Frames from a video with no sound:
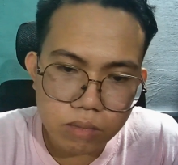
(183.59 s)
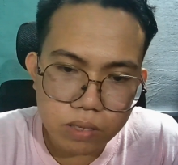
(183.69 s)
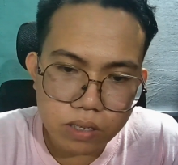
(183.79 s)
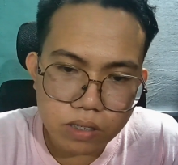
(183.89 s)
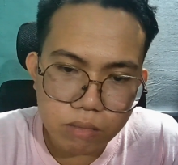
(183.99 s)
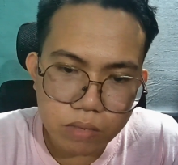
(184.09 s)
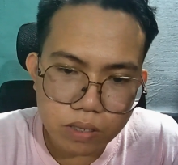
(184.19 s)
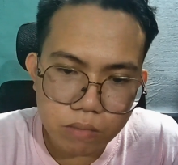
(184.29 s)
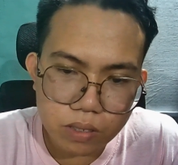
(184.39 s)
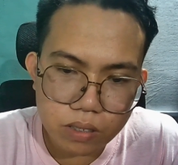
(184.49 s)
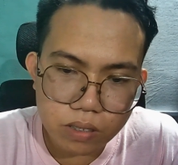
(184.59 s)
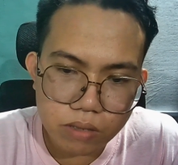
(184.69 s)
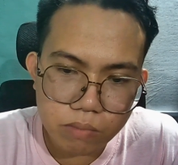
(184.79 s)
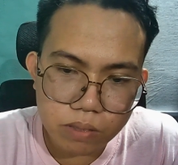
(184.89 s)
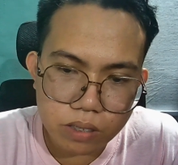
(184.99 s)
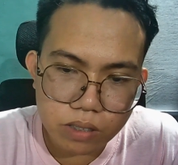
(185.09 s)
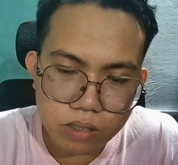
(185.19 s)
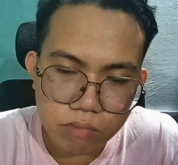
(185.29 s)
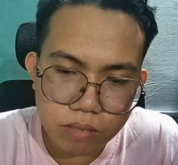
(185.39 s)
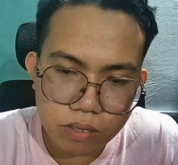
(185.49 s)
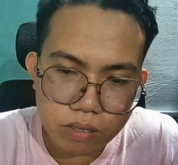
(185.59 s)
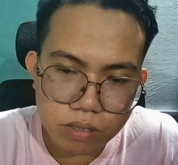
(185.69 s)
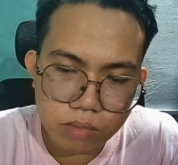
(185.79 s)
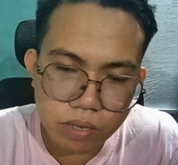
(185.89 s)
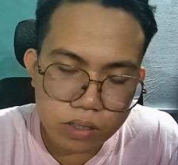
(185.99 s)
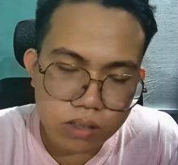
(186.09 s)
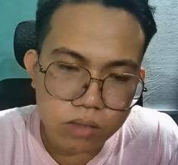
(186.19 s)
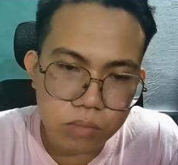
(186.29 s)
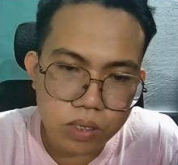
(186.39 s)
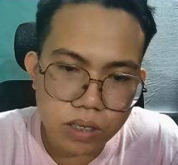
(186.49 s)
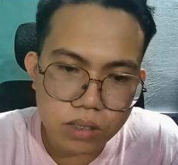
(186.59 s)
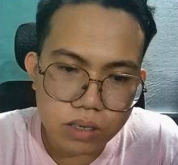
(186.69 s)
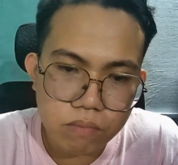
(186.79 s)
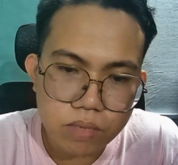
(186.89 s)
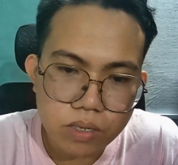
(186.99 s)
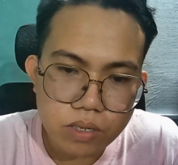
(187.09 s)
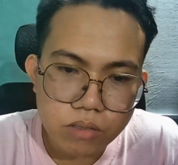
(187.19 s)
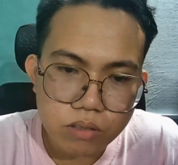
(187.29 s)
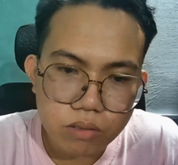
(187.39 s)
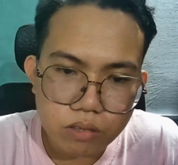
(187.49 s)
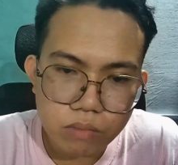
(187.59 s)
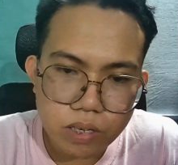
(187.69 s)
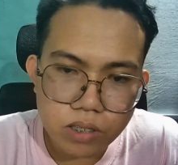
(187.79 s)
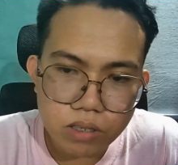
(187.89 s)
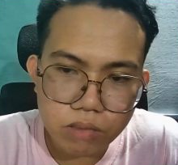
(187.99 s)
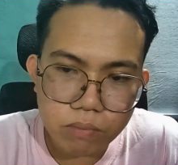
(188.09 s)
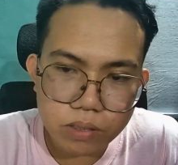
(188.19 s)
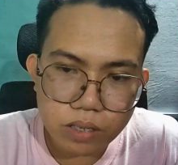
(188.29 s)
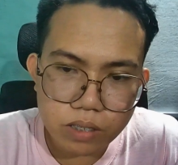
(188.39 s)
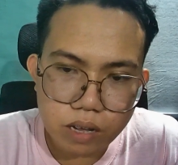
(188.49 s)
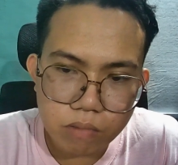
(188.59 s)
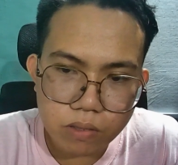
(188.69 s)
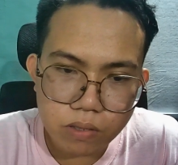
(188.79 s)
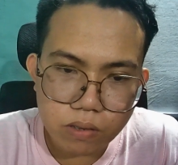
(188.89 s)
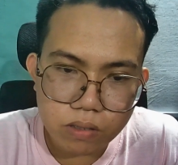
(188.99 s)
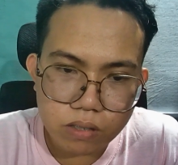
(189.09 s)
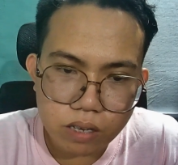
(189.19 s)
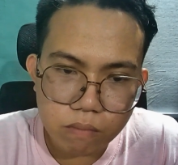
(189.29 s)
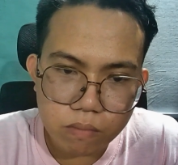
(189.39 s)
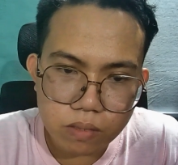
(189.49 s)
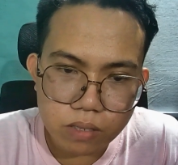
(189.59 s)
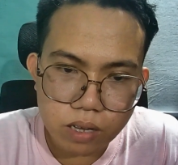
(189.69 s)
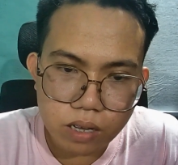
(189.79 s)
That similarity mathematically represents semantic similarity. So dimension represent abstract concept.